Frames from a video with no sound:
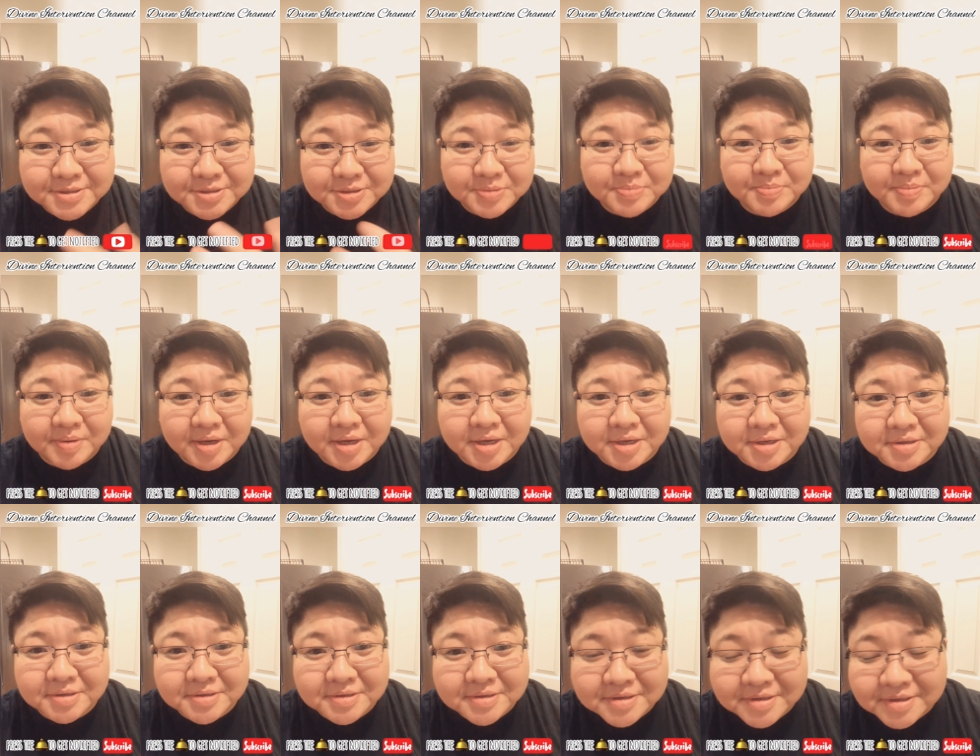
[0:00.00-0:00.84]

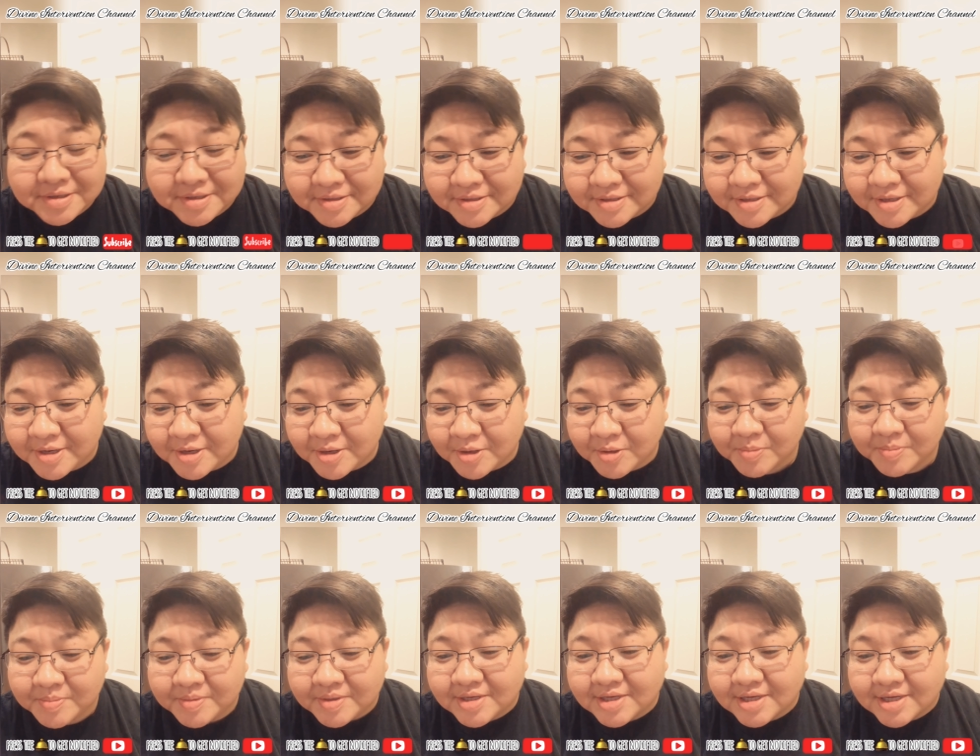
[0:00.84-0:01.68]
debate. You
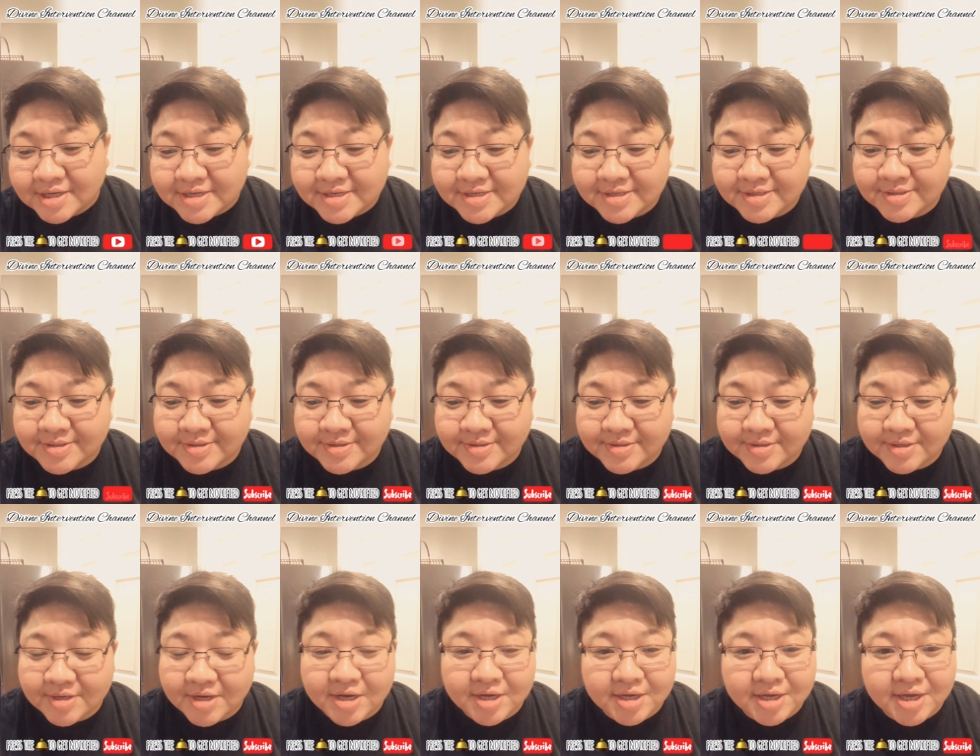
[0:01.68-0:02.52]
know, because
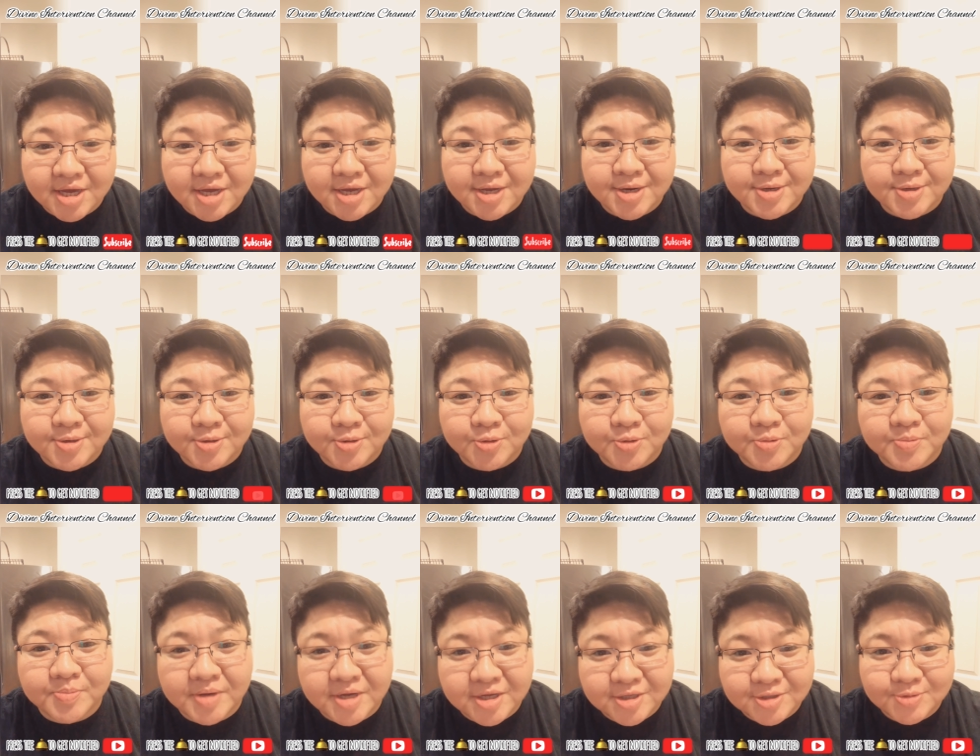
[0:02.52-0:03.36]
again,
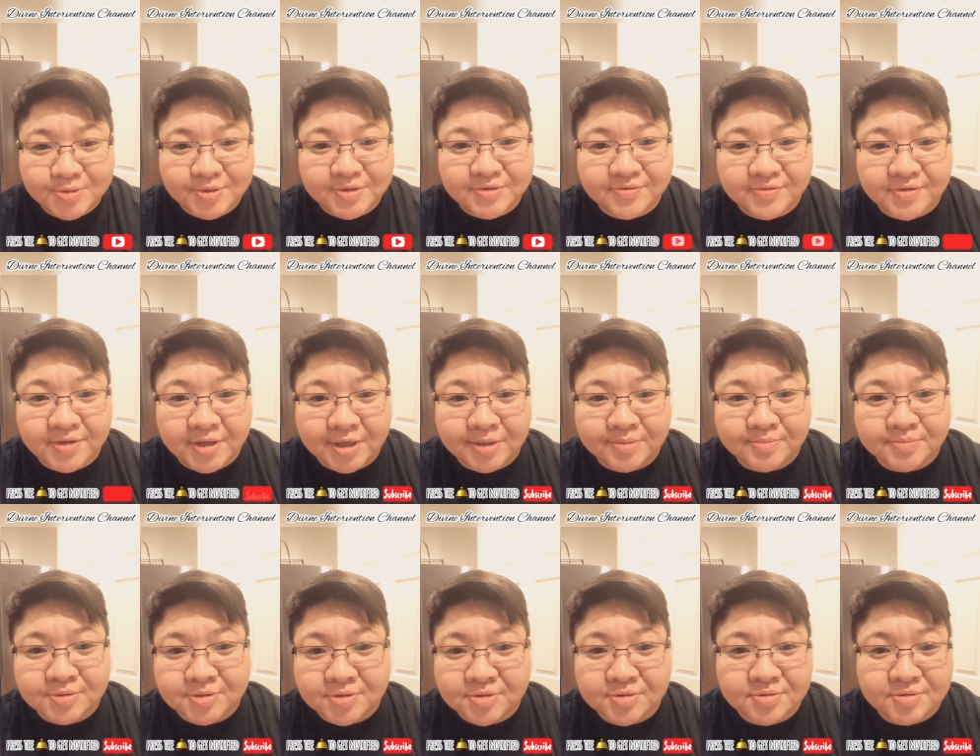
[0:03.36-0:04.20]
who made twin
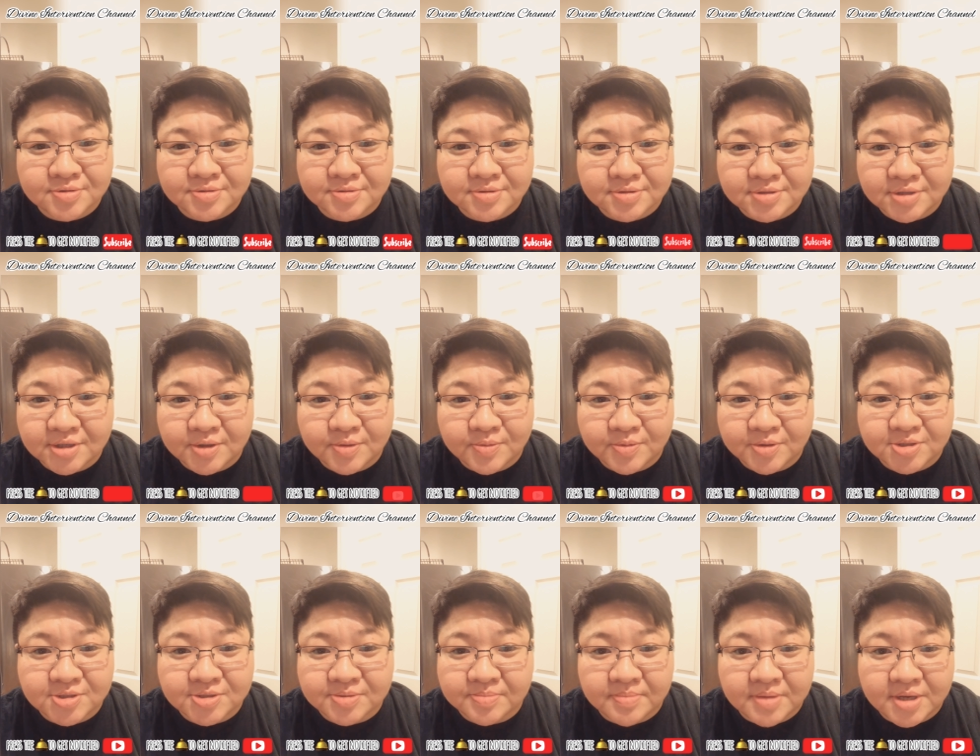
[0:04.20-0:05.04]
flames? It
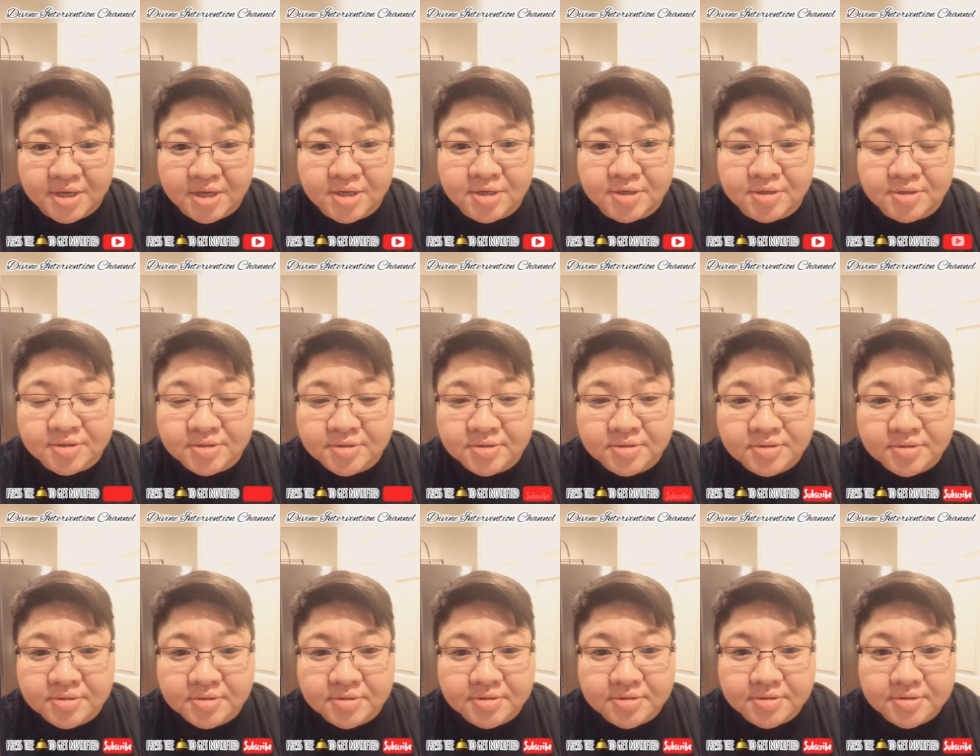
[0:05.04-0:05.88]
wasn't man.
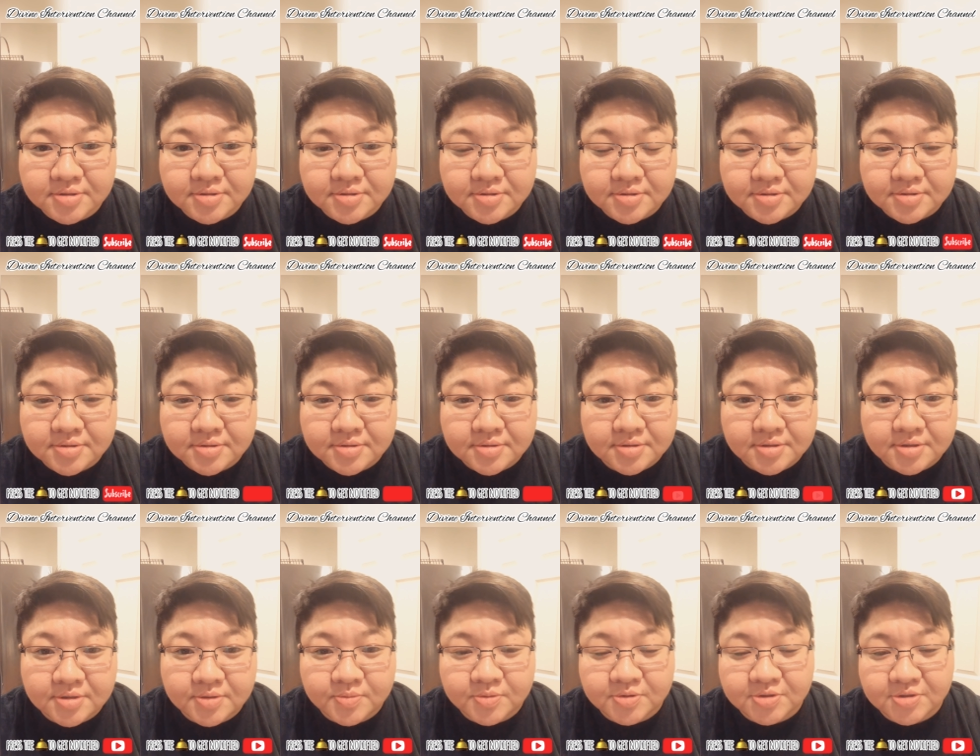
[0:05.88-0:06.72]

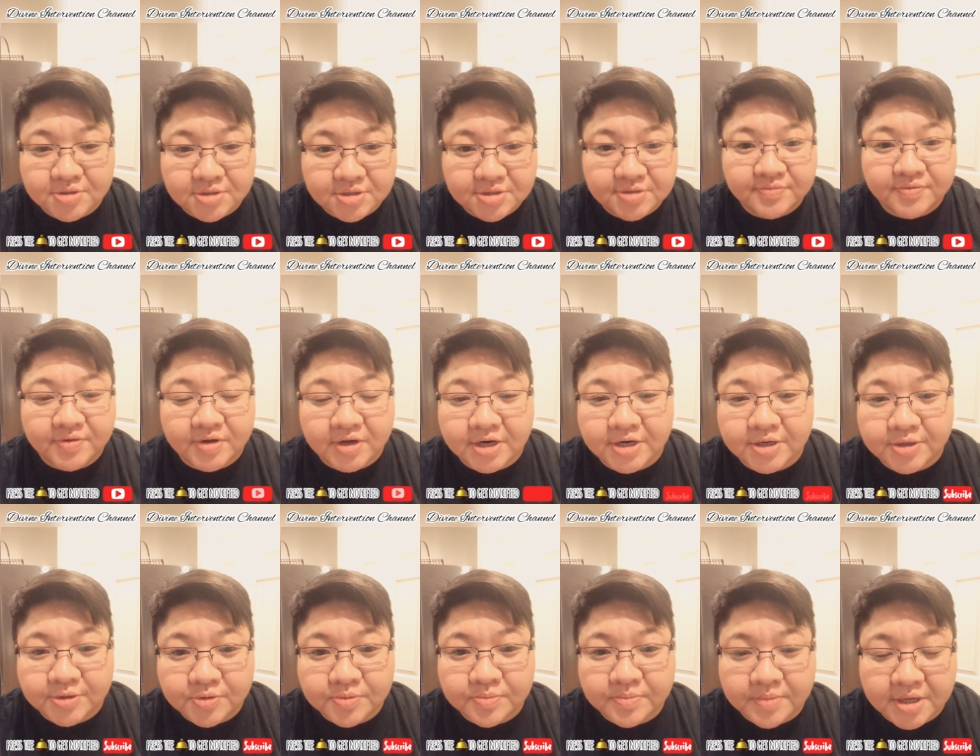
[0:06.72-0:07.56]
It was the
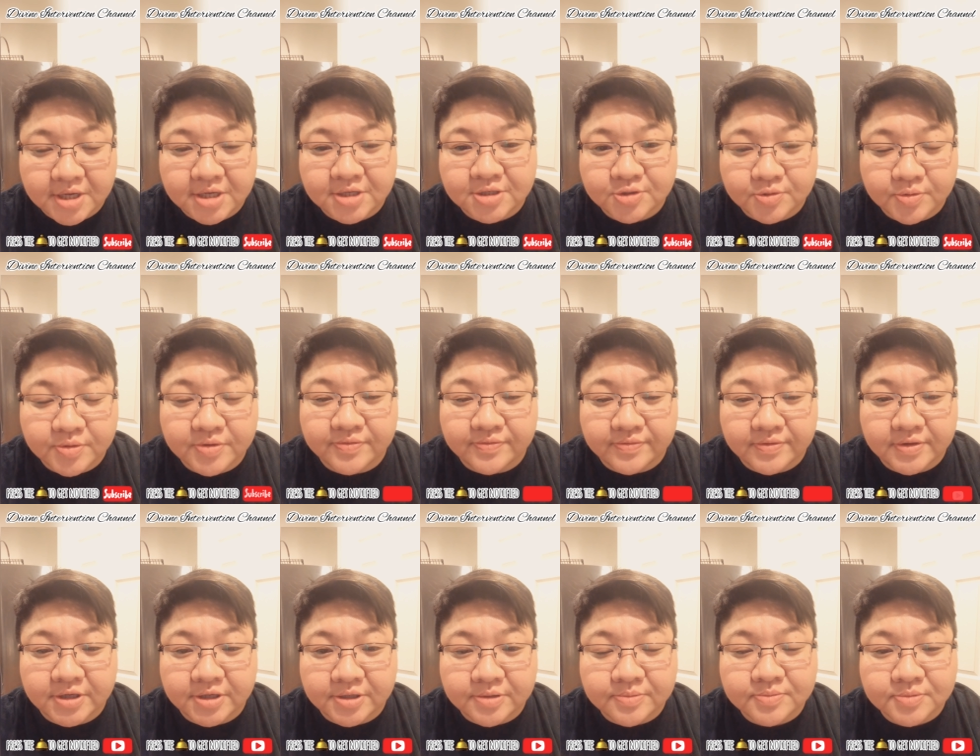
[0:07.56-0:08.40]
divine who made twin
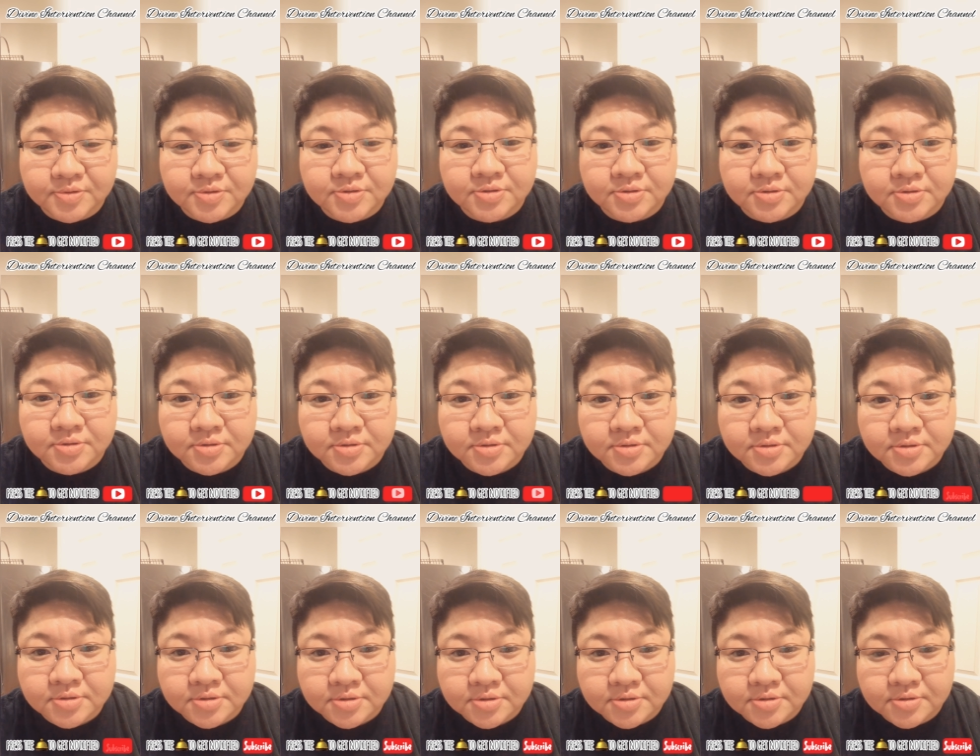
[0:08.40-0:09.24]
flames.
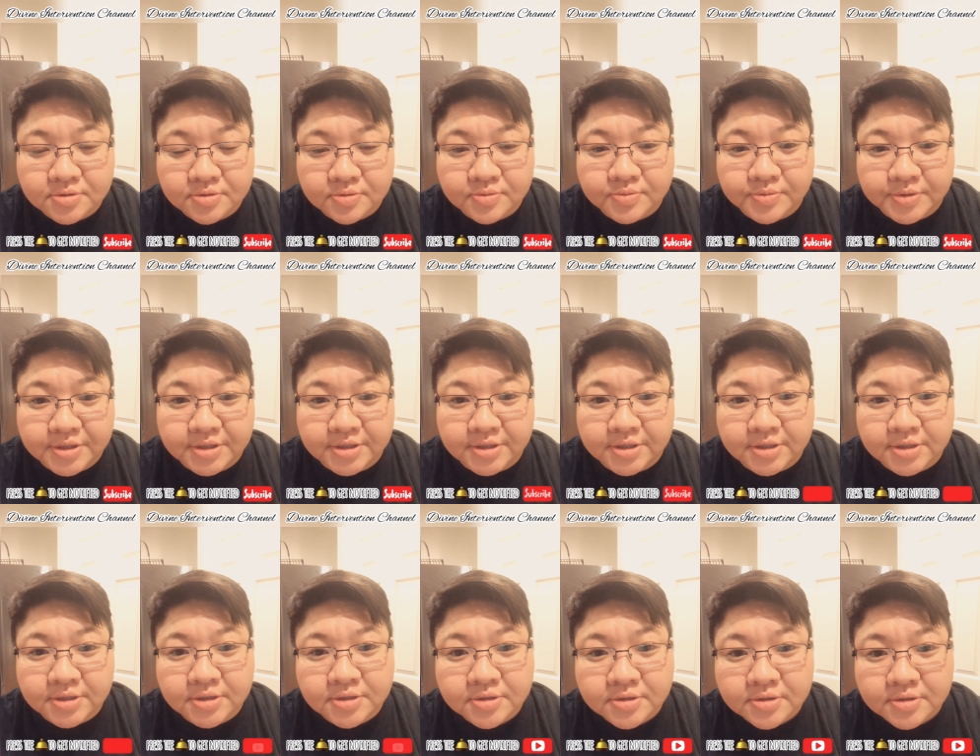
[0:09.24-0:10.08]

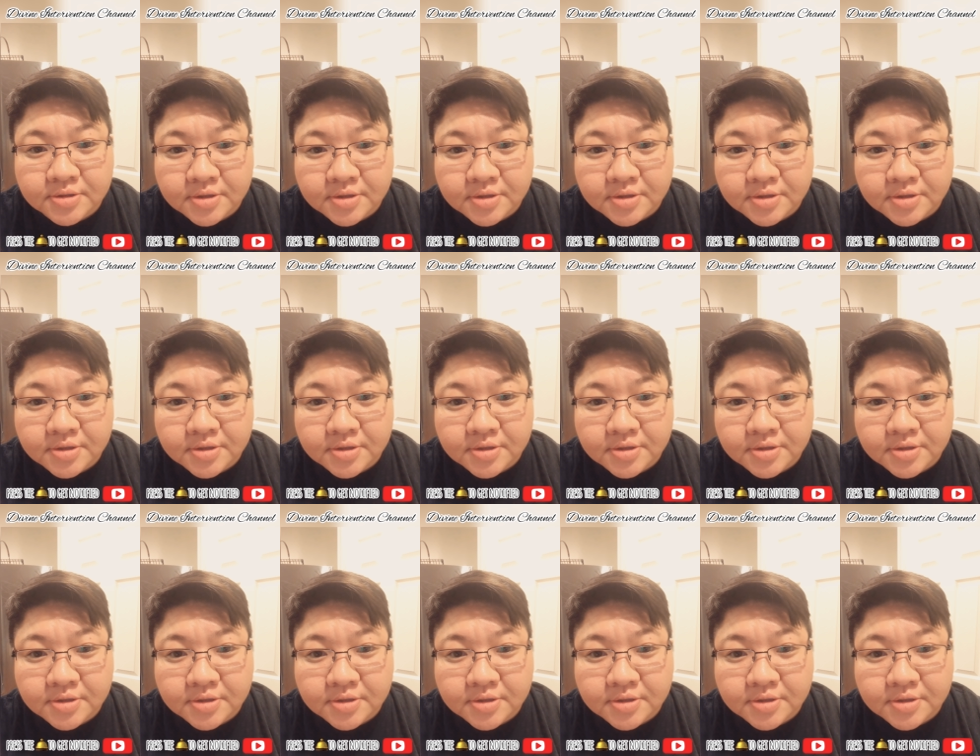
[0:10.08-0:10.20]
Really?